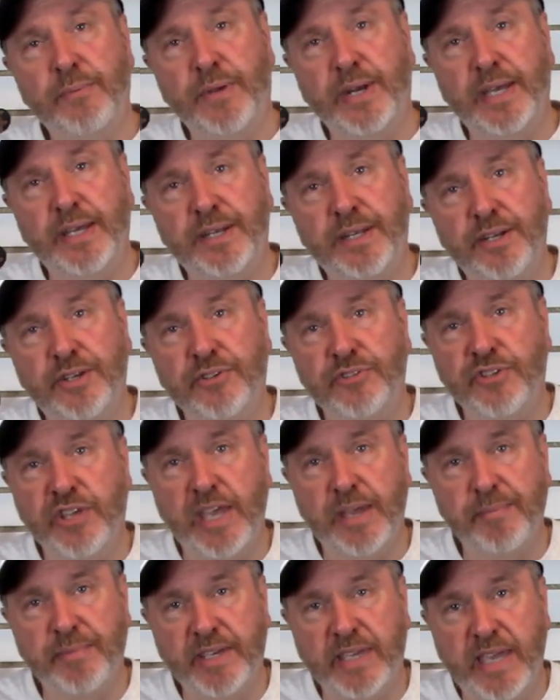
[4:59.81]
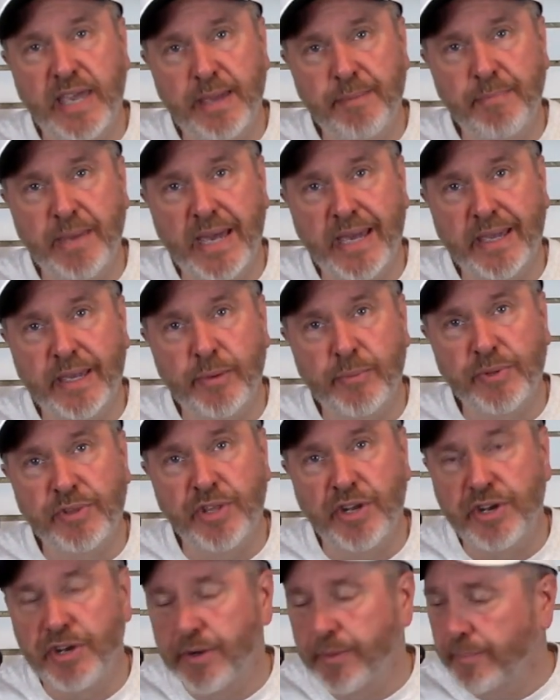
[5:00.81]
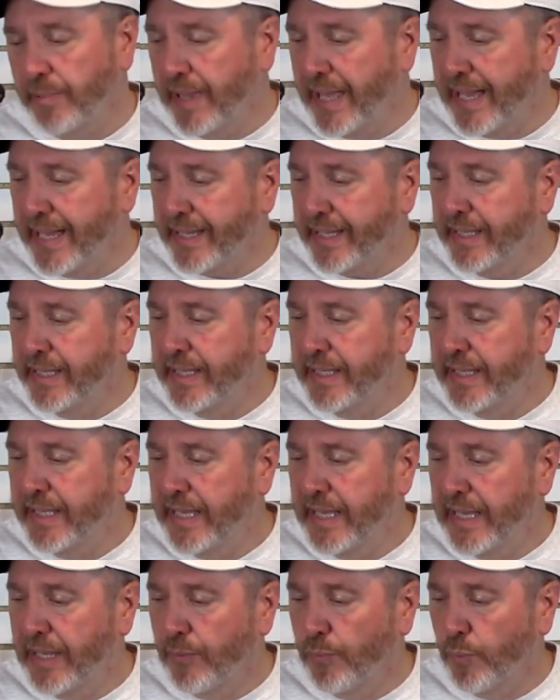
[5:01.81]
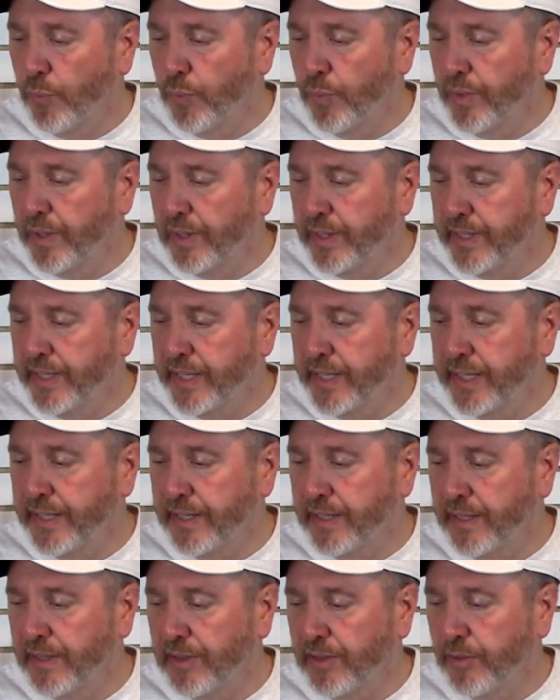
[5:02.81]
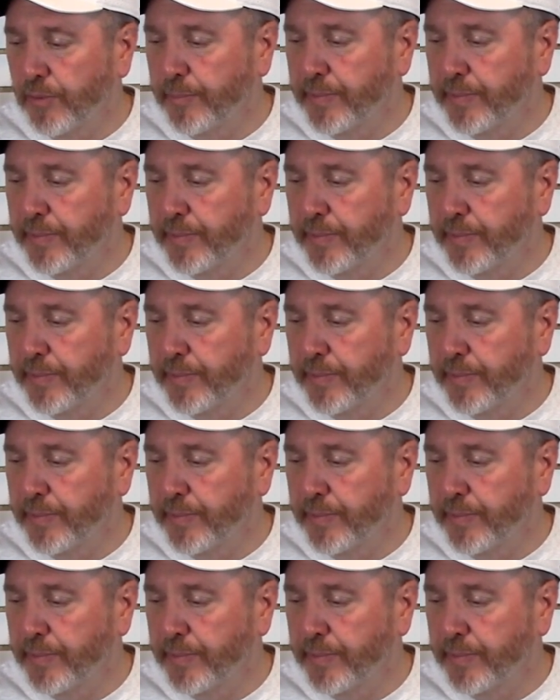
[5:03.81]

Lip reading: what I did is I came back in with the Near Black and really hit a little